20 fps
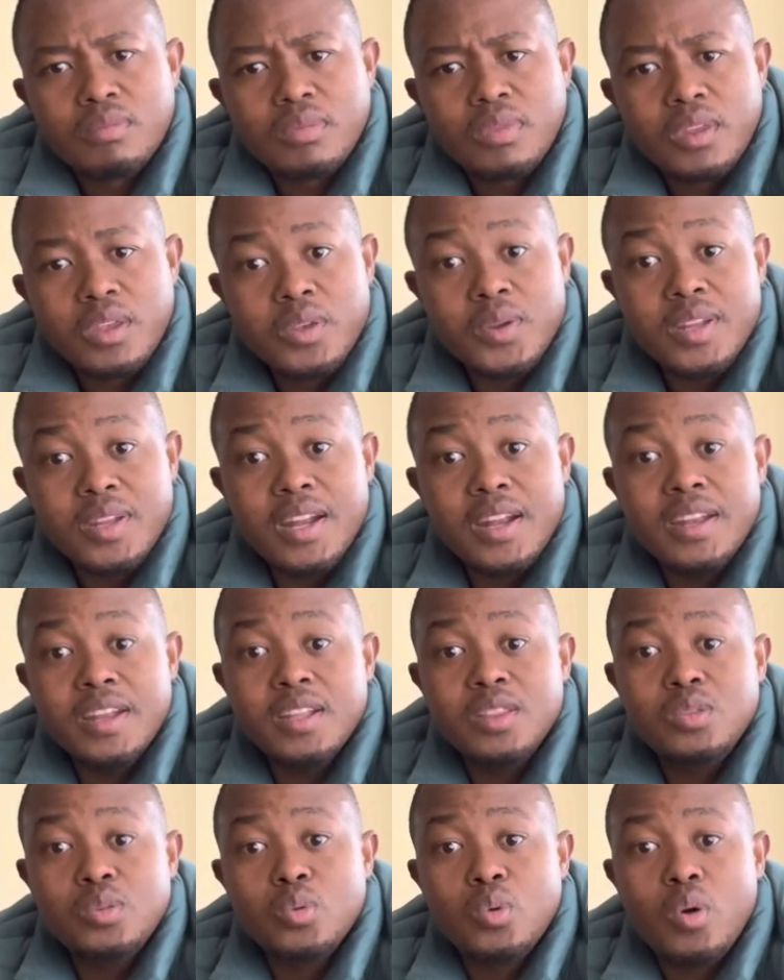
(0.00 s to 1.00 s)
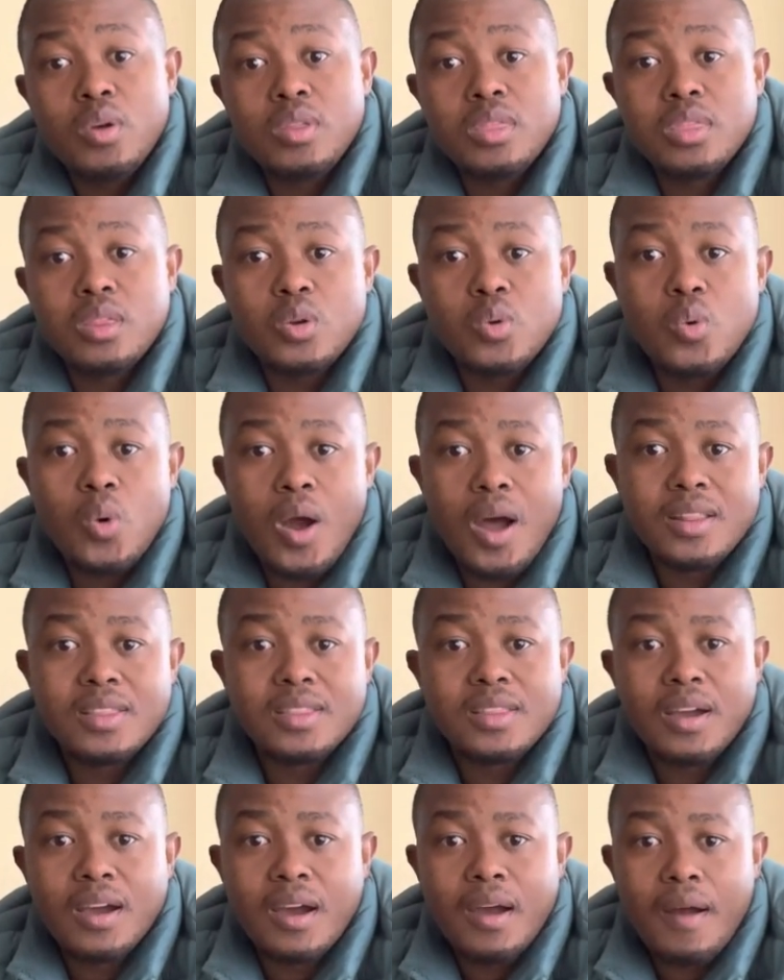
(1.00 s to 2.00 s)
You're gonna need to go through
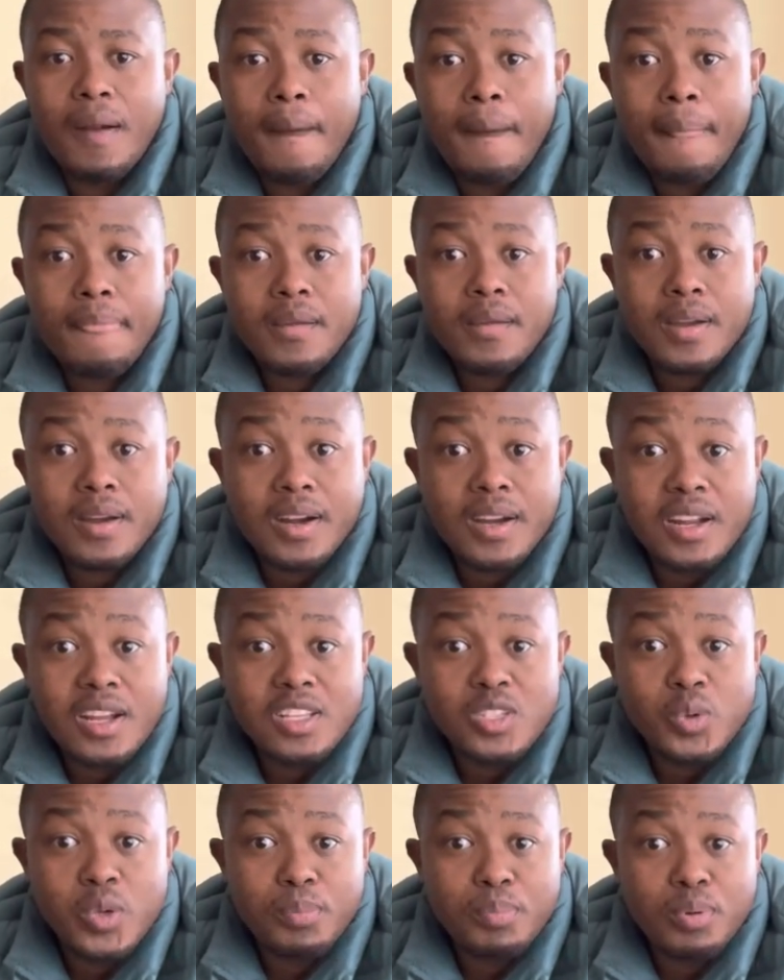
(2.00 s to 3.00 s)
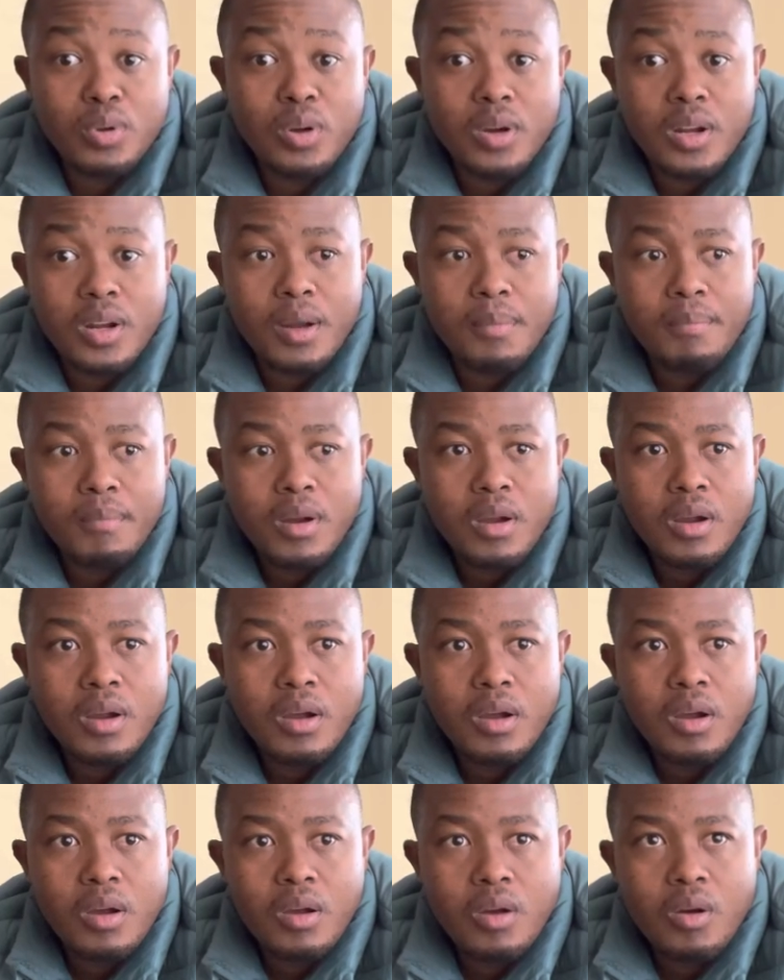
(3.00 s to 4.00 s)
undergraduate program
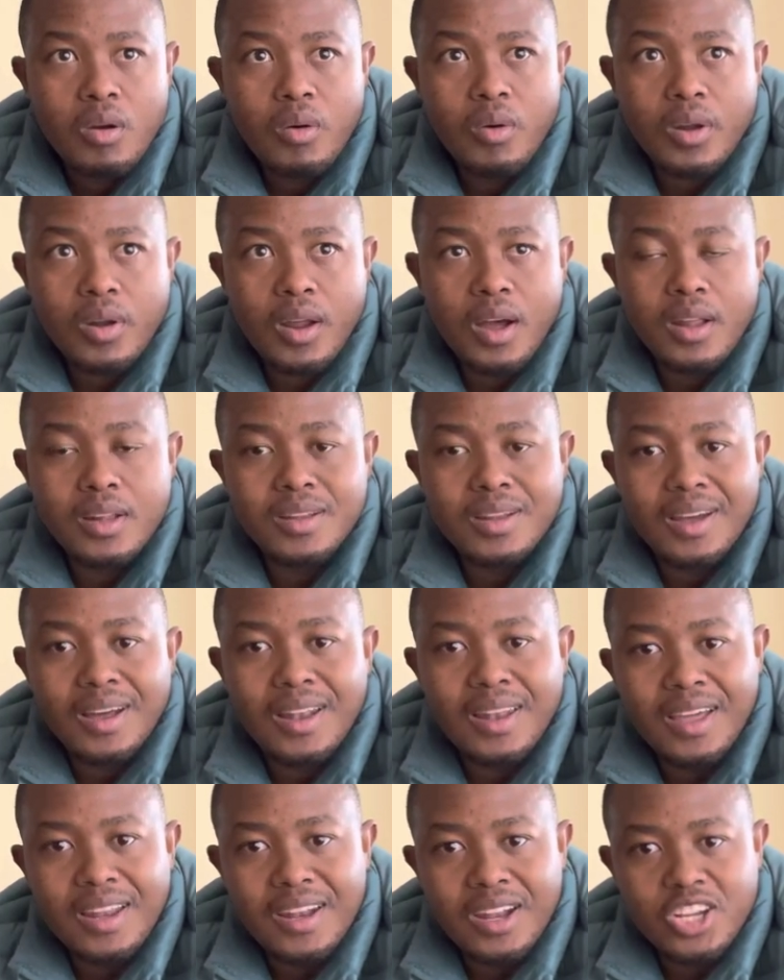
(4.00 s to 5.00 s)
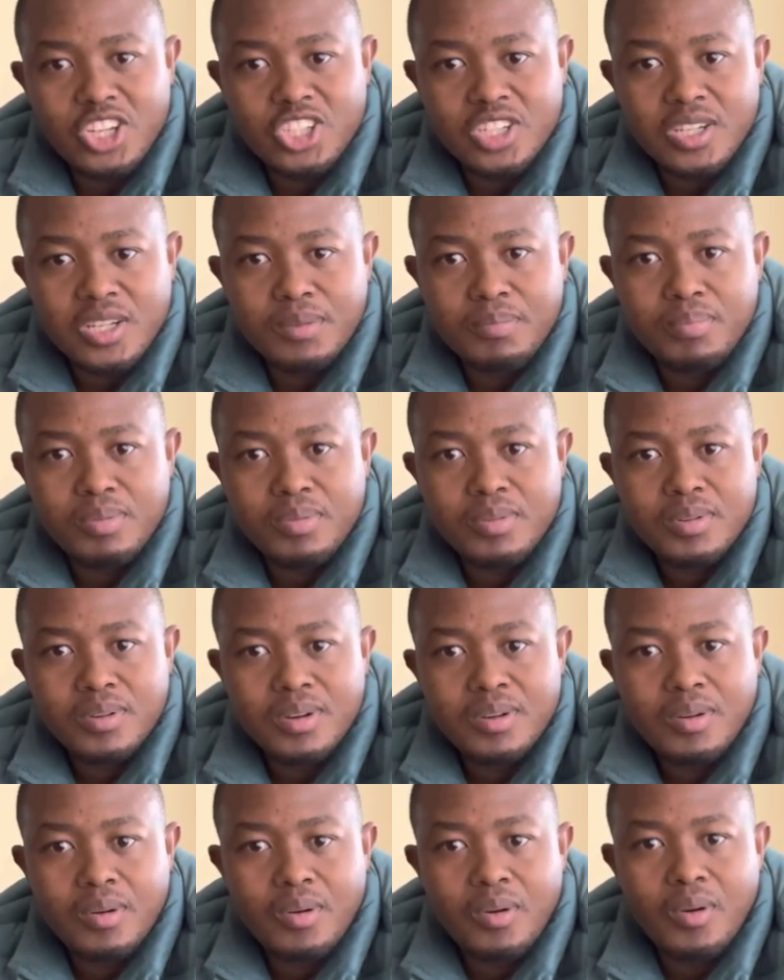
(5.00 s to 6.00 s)
or under learnership
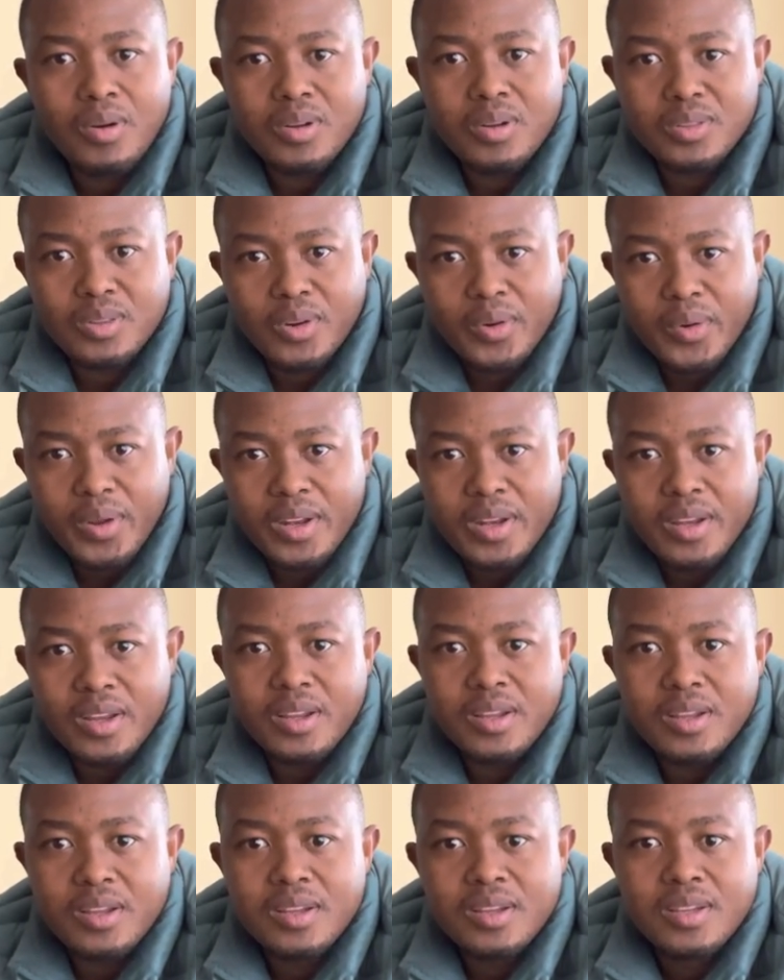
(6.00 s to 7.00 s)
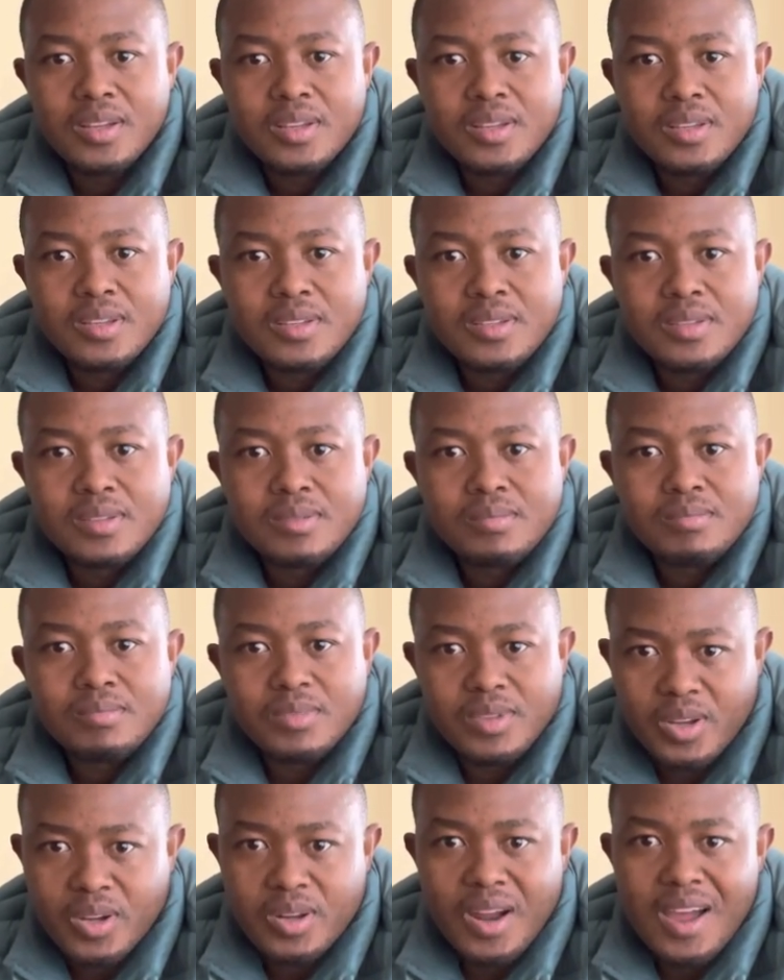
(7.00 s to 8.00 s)
or training.
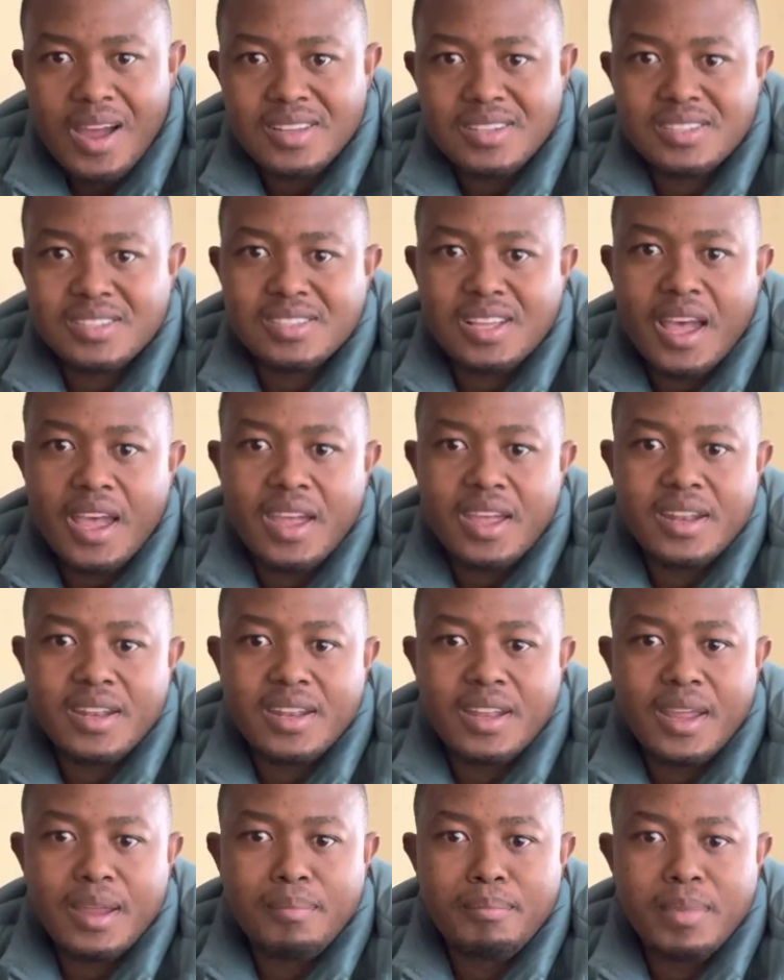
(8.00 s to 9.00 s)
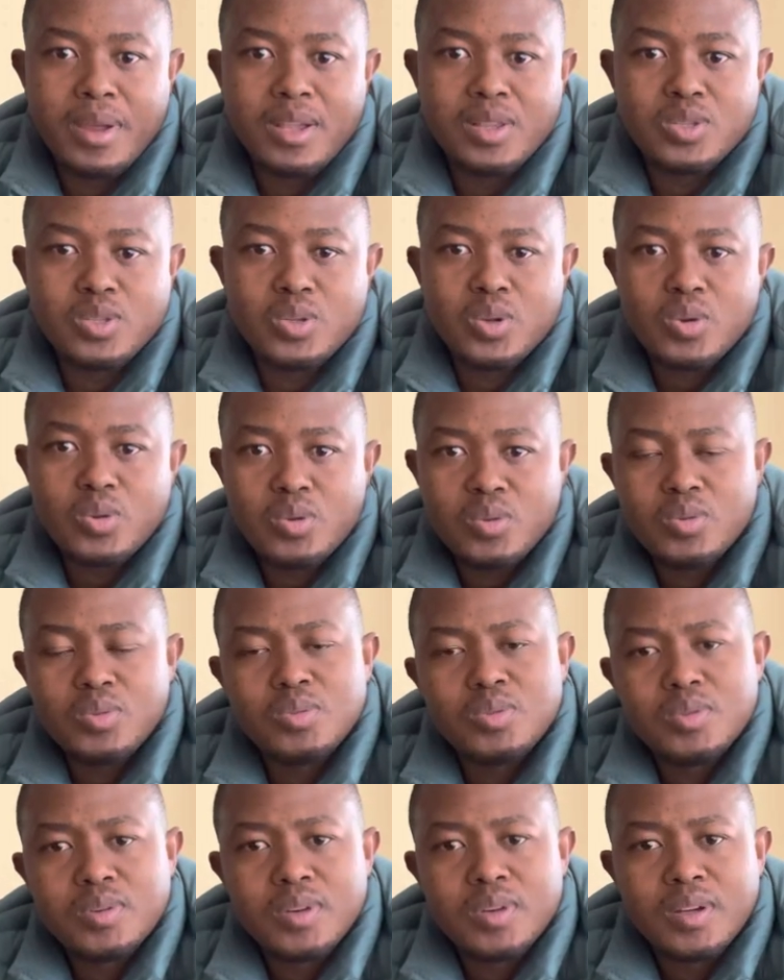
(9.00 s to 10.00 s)
They're gonna assign a mentor
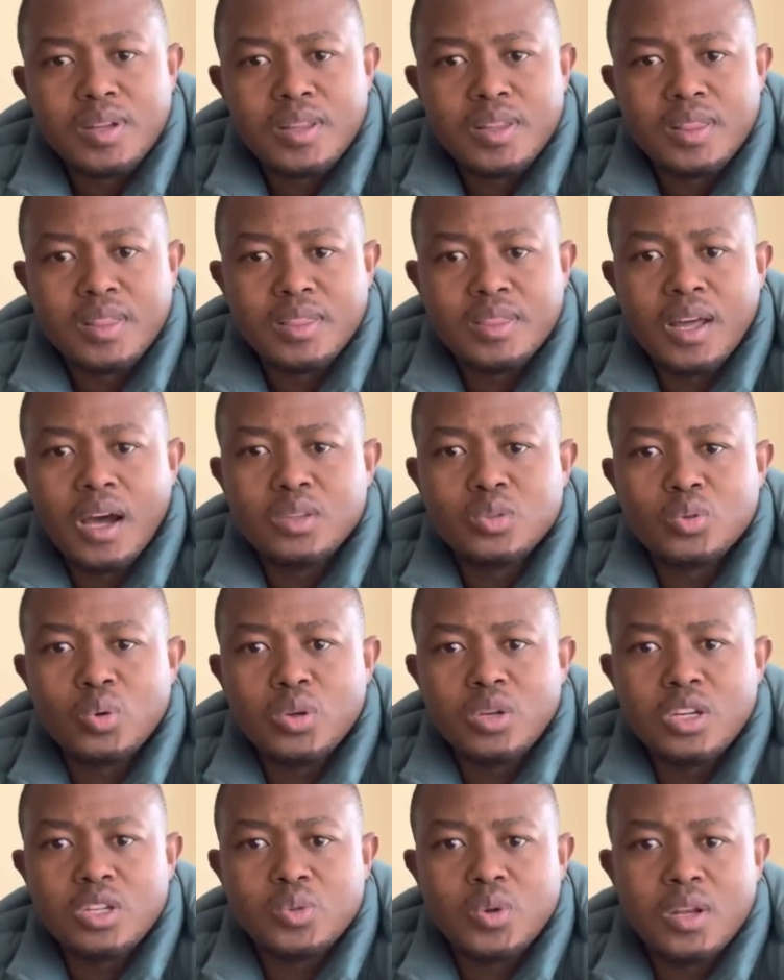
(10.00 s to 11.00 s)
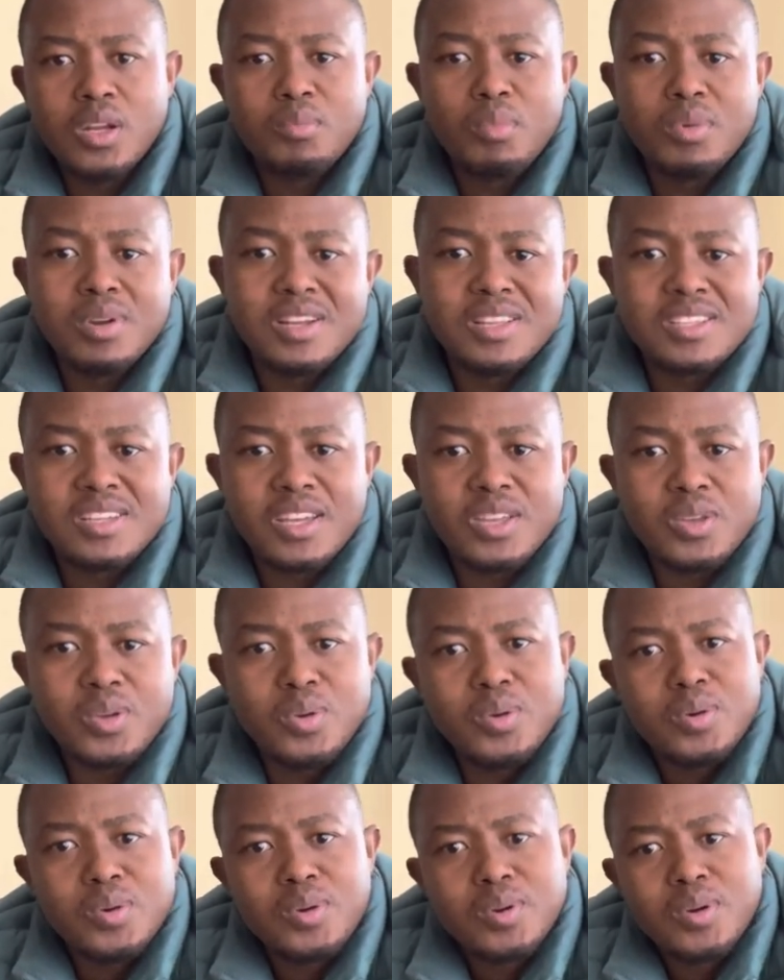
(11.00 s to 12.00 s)
that will actually monitor
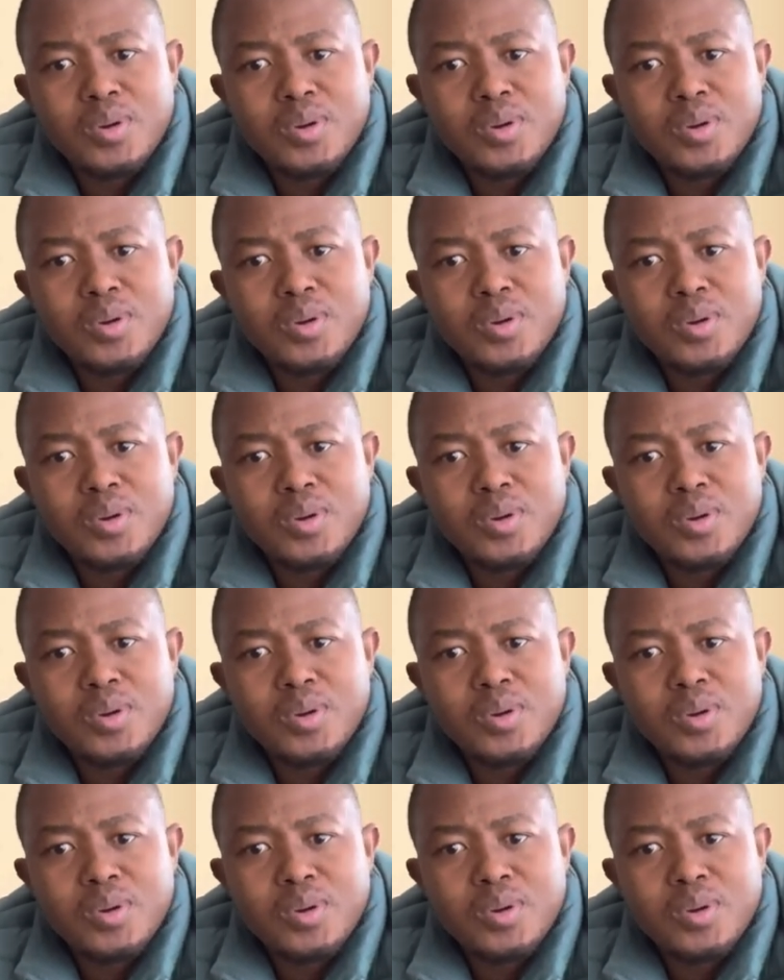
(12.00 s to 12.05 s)
you,